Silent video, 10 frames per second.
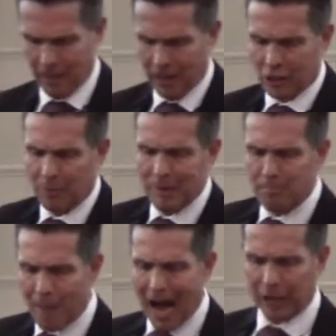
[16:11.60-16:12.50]
To be
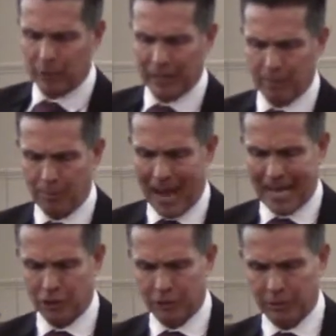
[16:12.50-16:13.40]
moderate in
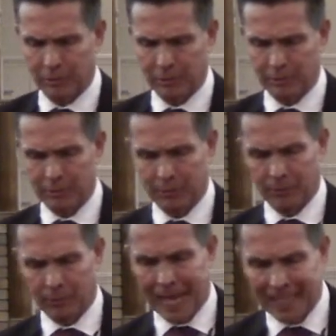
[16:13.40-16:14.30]
passion,
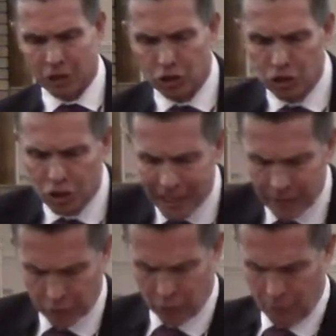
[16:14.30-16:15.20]
that is
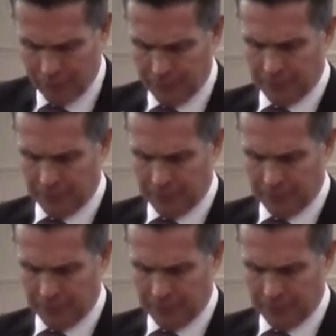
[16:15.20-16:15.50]
gentle,